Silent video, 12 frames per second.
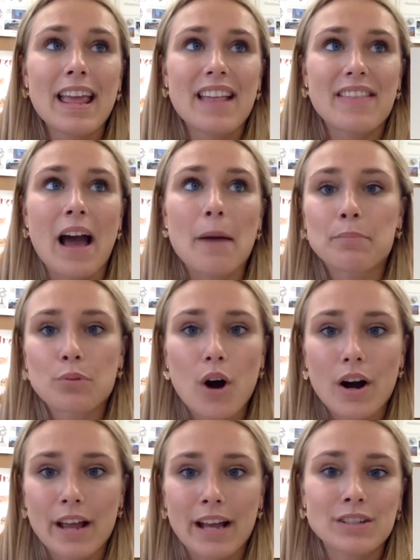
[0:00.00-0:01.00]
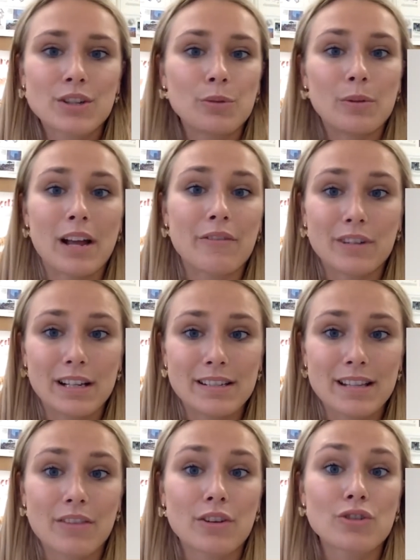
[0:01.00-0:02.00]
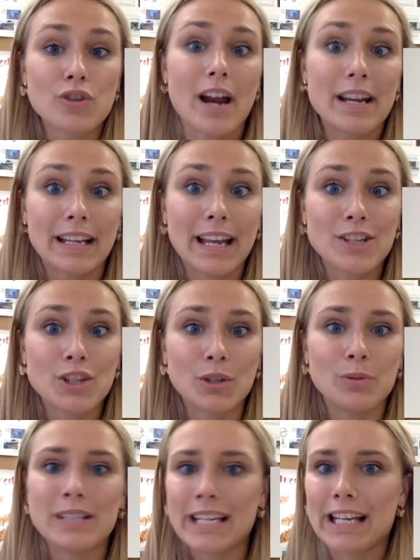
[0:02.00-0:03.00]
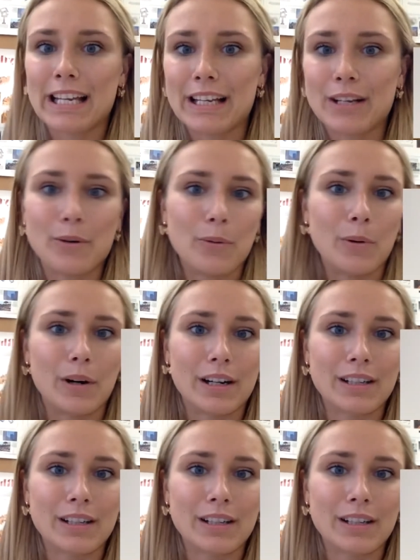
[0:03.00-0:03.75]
that product or whatever it is that they're trying to get you to eat or